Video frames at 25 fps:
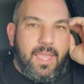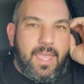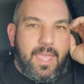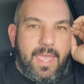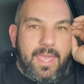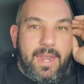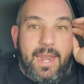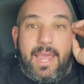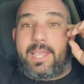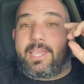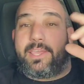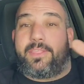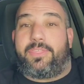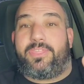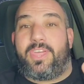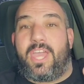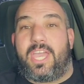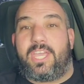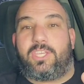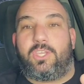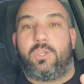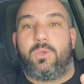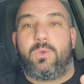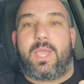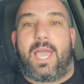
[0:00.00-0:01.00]
And I can
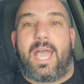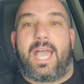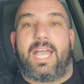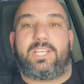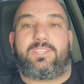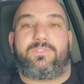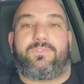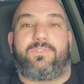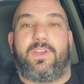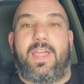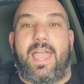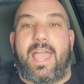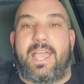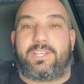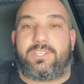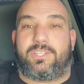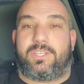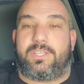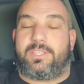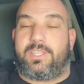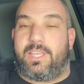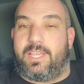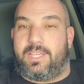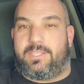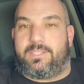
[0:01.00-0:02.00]
thank you guys for
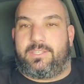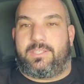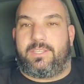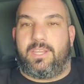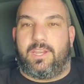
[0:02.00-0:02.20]
actually this.